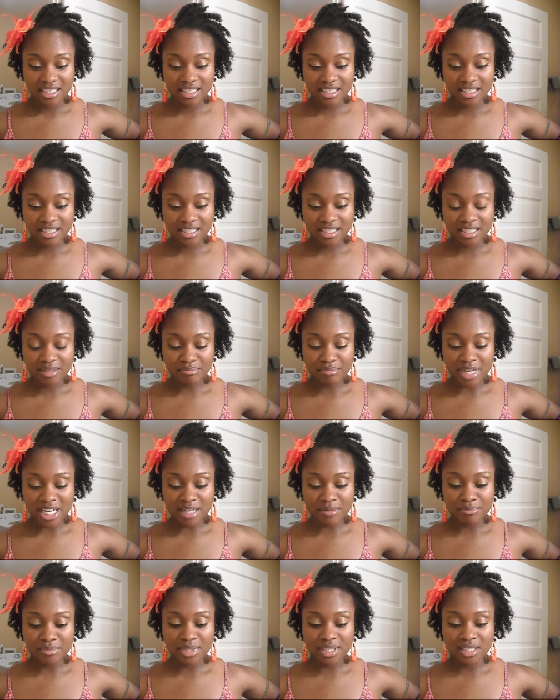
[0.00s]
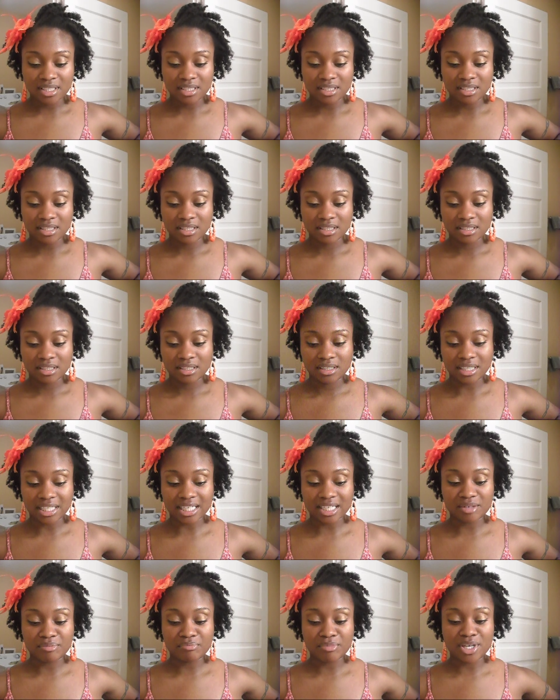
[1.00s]
it, it might be
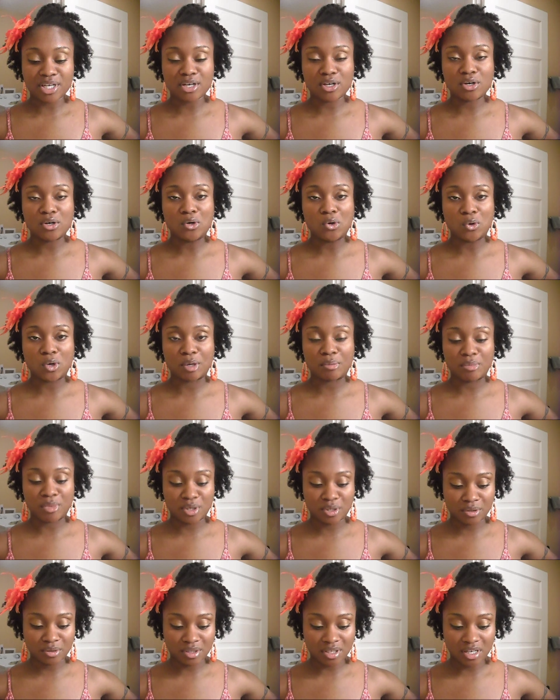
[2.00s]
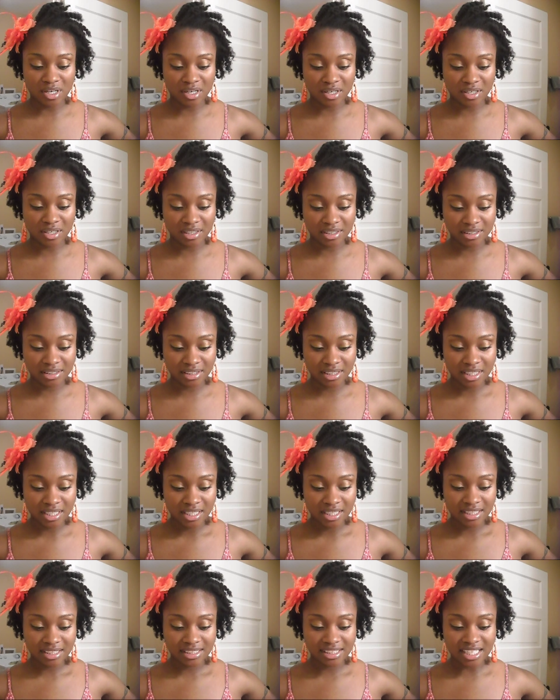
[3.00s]
like a male hormone called
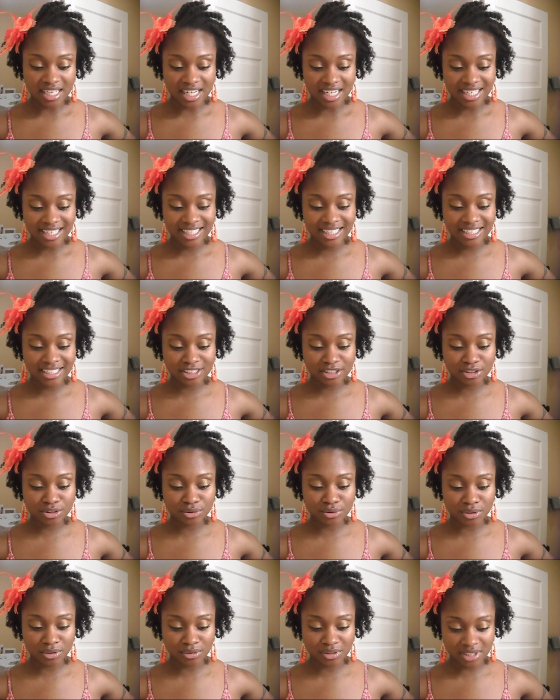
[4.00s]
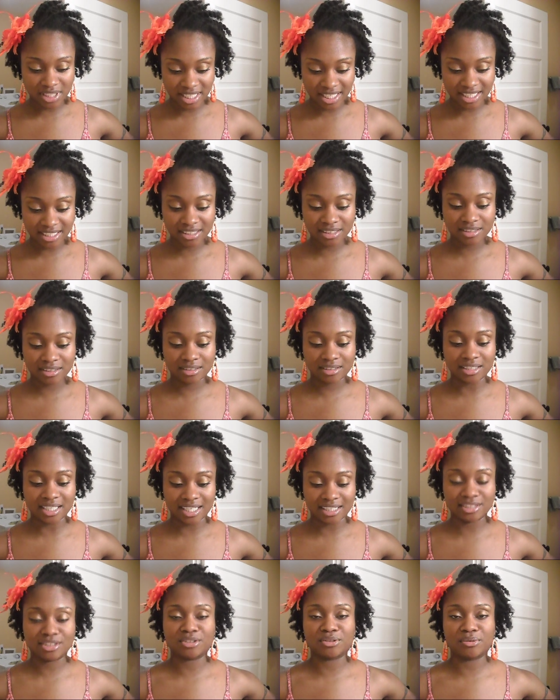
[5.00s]

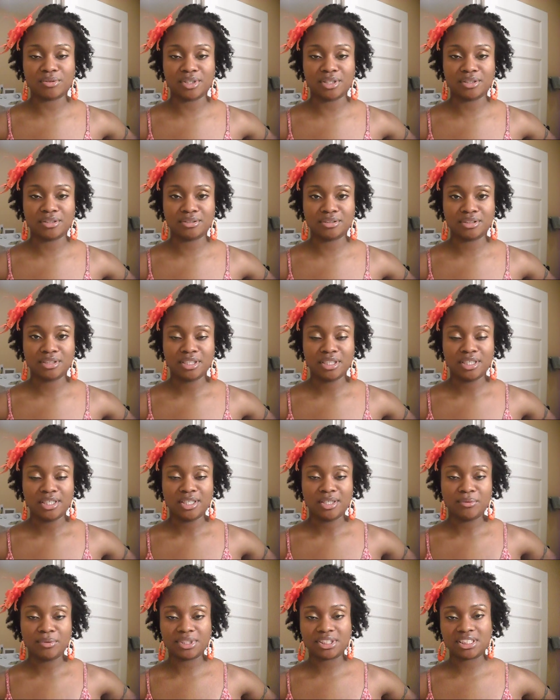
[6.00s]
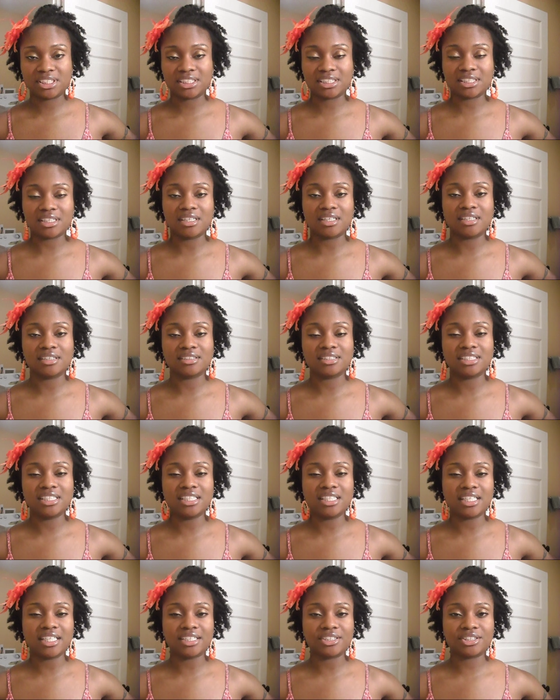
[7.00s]
dihydrotestosterone which is called
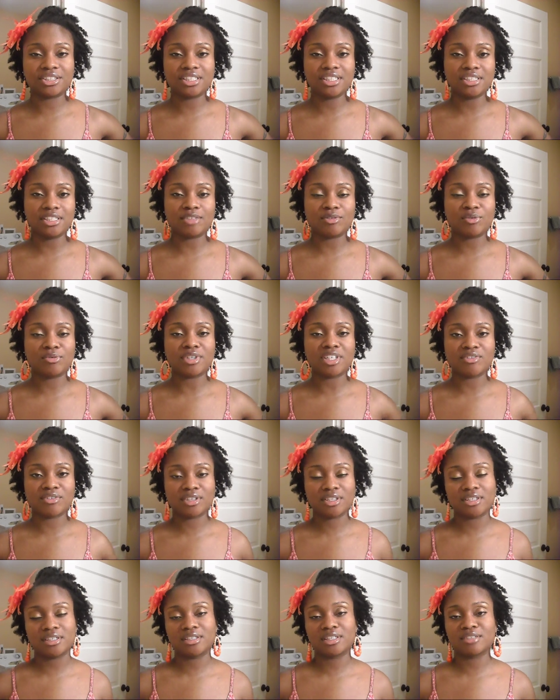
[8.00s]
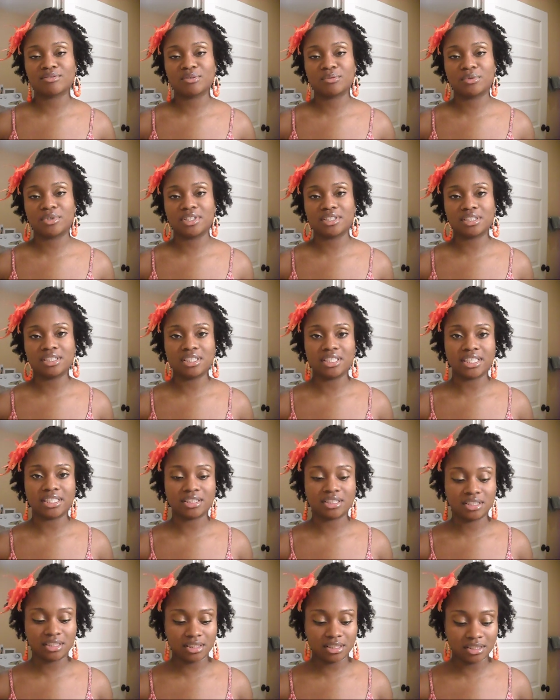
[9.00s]
DHT. You've ever heard of the word
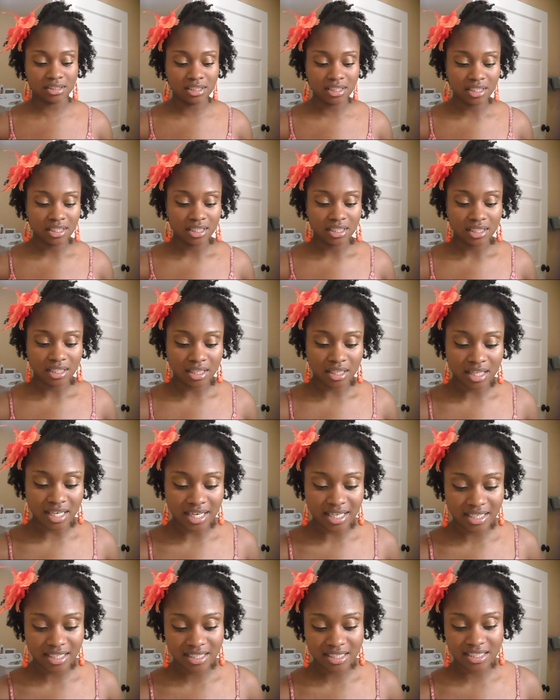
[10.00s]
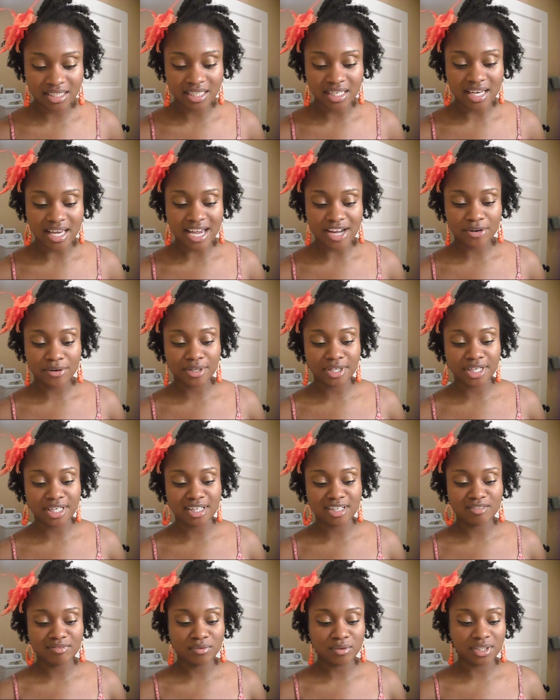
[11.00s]
DHT? That is an
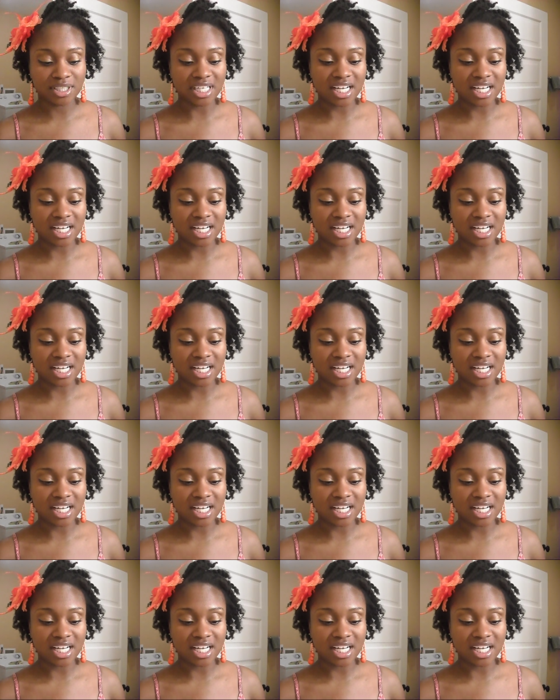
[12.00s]
acronym for